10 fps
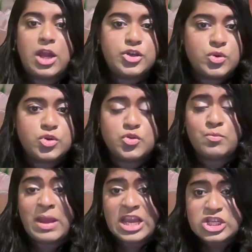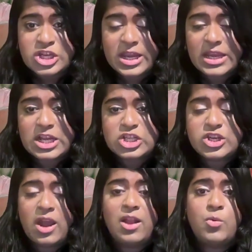due to major inner
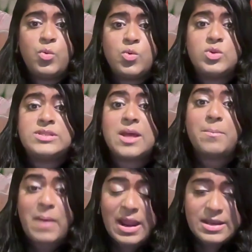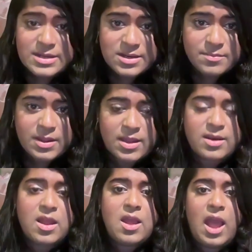child wounds,
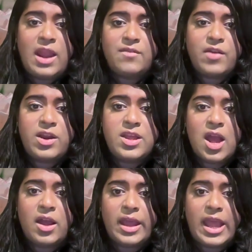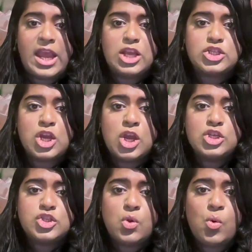abandonment at a very young age.
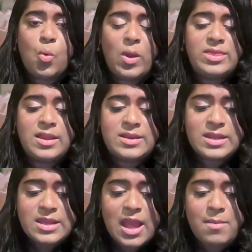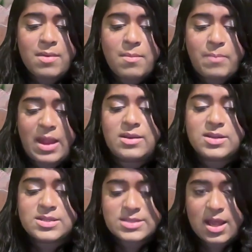So when the DM
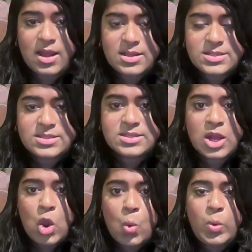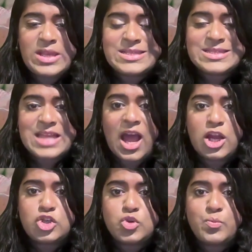abandons us, we
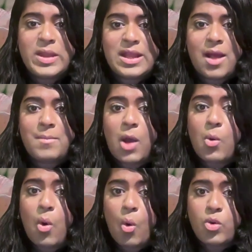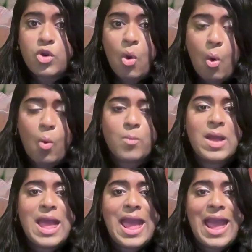start to become our own home.
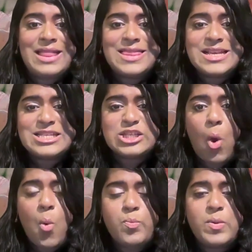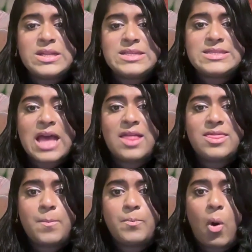And this opens
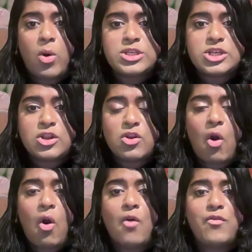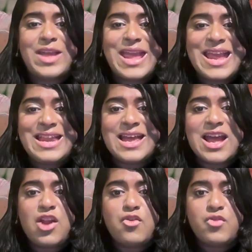the portal of
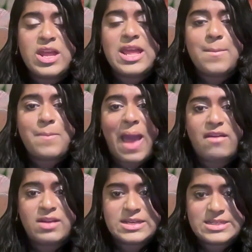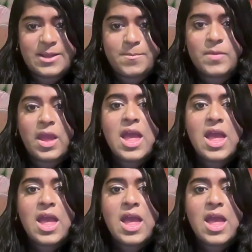inner reparenting,